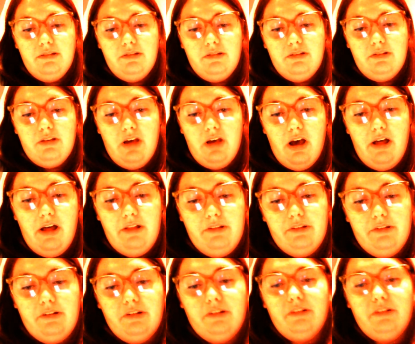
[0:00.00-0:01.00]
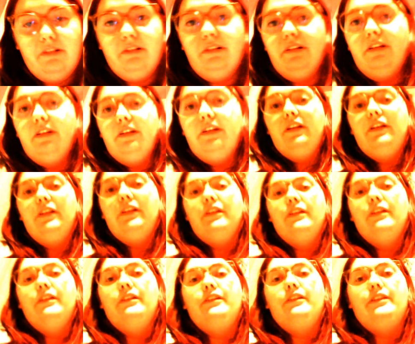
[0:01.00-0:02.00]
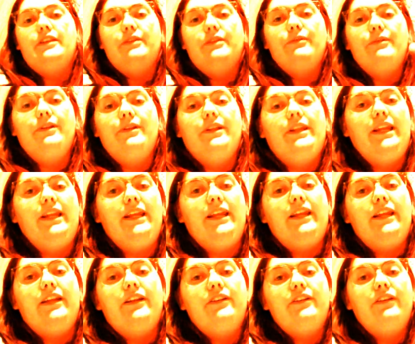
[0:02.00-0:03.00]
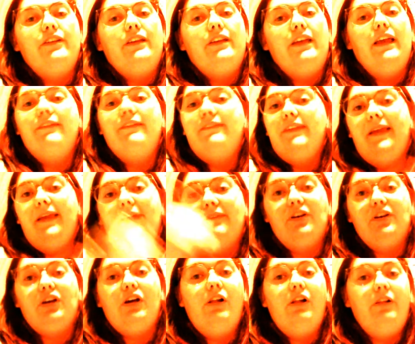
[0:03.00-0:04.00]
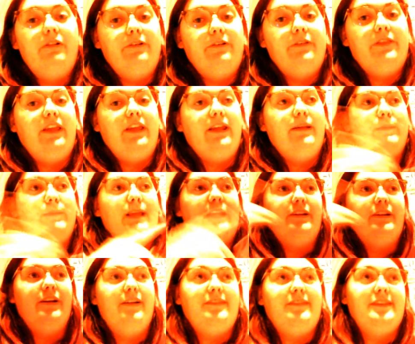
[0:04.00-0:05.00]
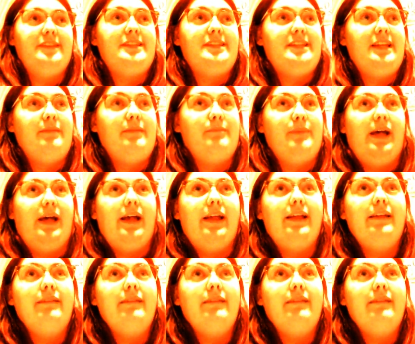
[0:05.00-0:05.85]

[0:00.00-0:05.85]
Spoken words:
color you will need if they have a color theme that you have to stick by.